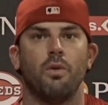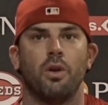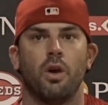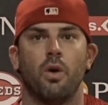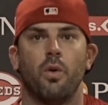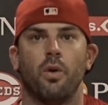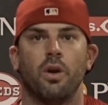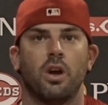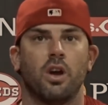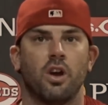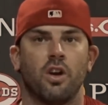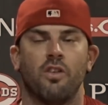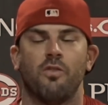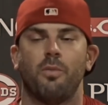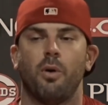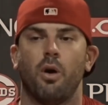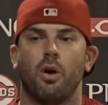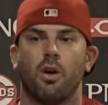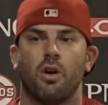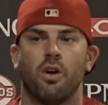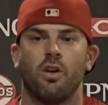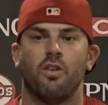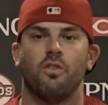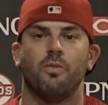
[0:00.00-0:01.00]
We go in
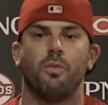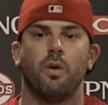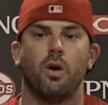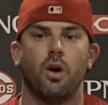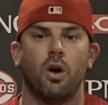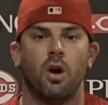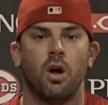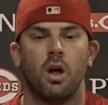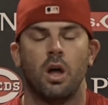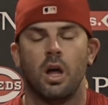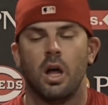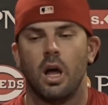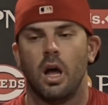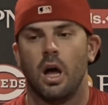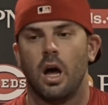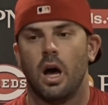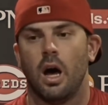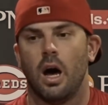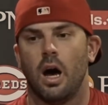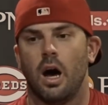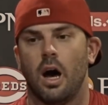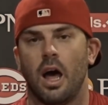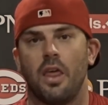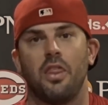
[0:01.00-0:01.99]
curveball curveball.
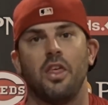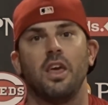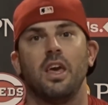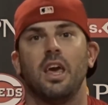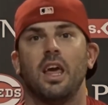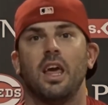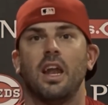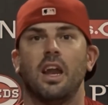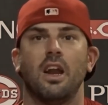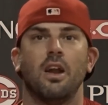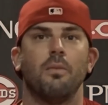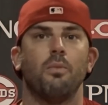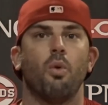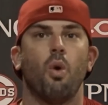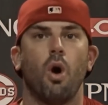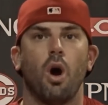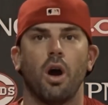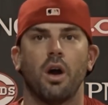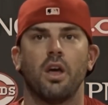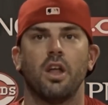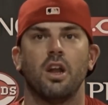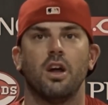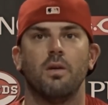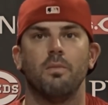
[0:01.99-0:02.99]
Uh, I think he ended up
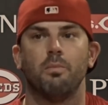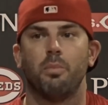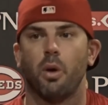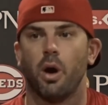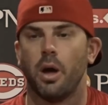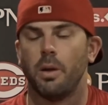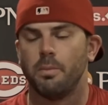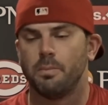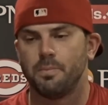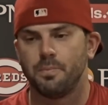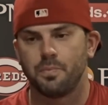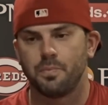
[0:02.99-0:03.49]
walking him, but,